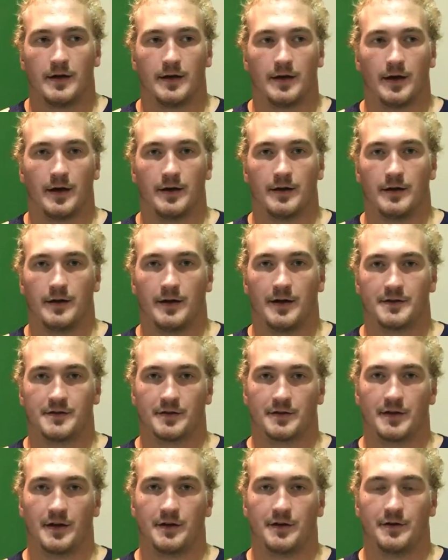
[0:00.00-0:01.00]
And I, uh, I
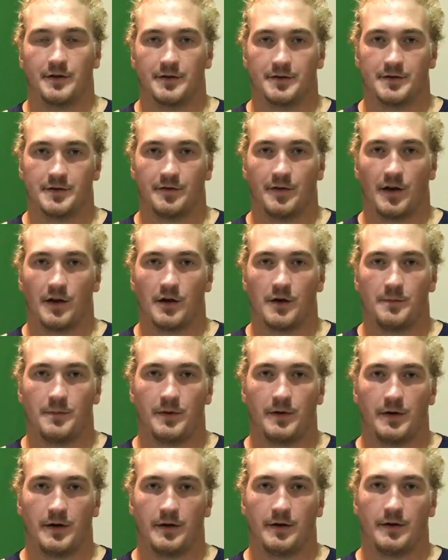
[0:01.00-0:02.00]
took that year to
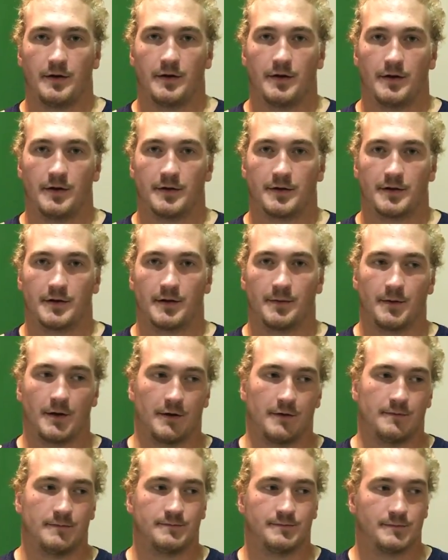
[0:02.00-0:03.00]
develop and uh, get
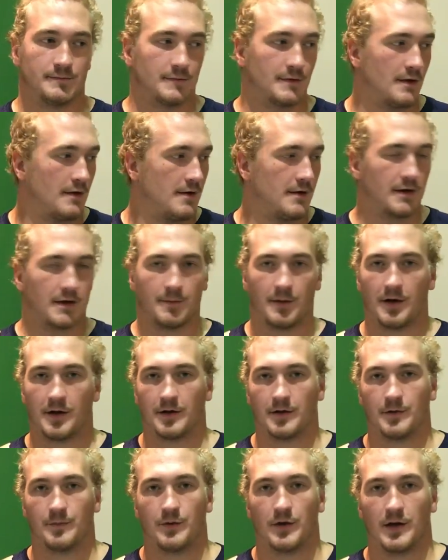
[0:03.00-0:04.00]
my get my
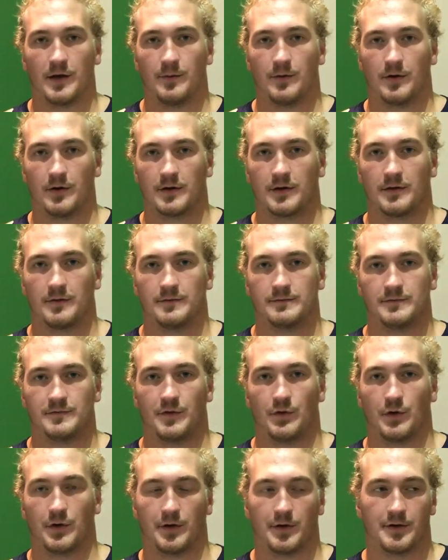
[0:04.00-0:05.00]
head in the playbook,
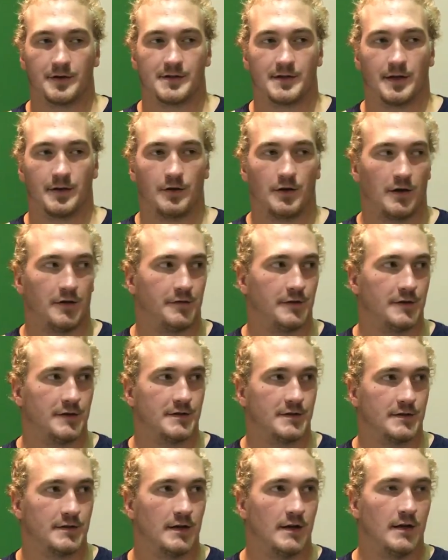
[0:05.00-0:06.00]
fully understand the
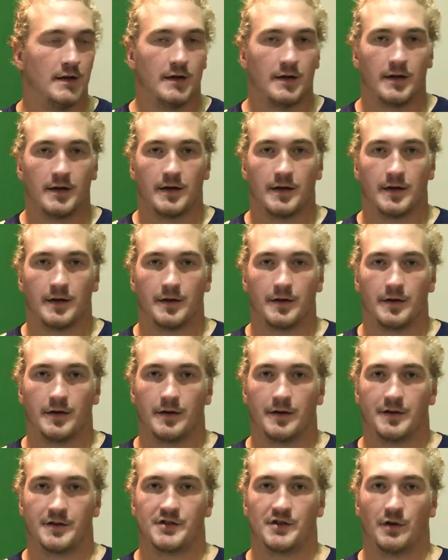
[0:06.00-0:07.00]
offense, and uh,
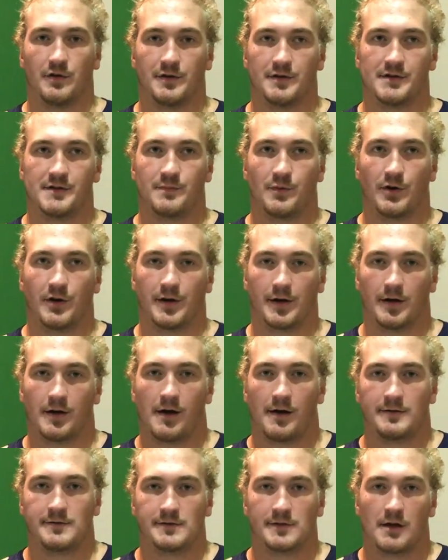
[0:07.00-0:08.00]
it showed in the spring,
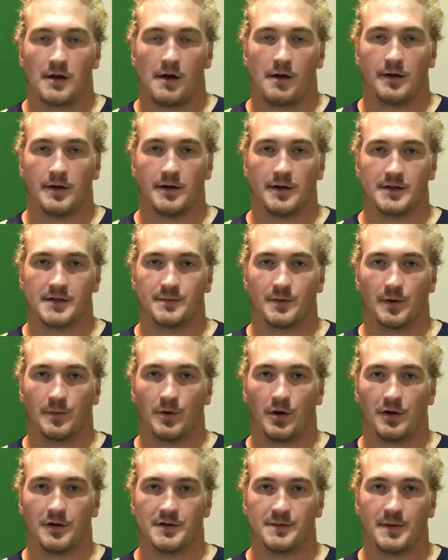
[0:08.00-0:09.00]
uh, spring
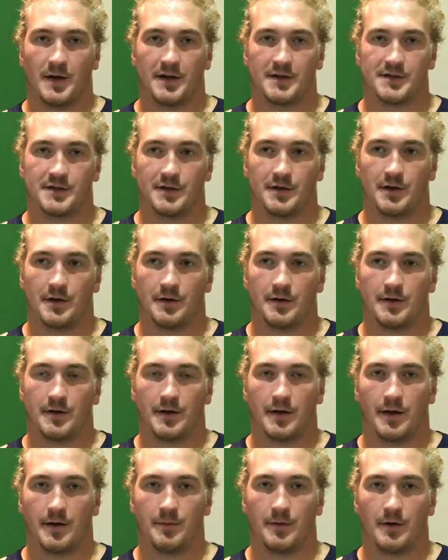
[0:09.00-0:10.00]
ball this past year,
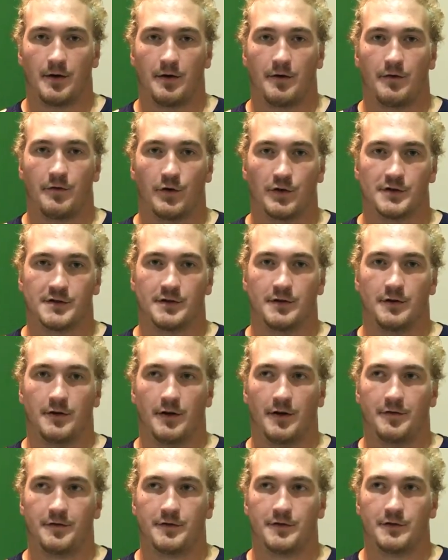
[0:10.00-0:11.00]
and I'm uh, fortunate
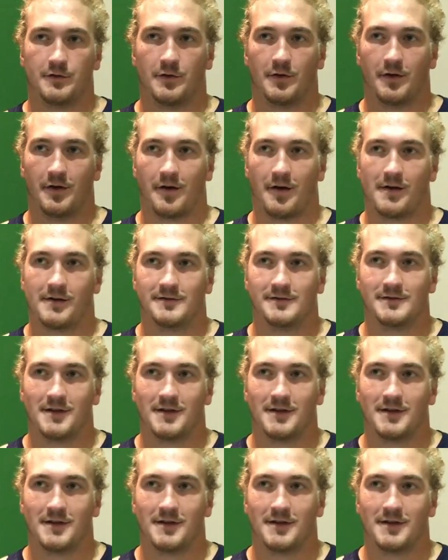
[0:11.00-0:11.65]
enough to uh,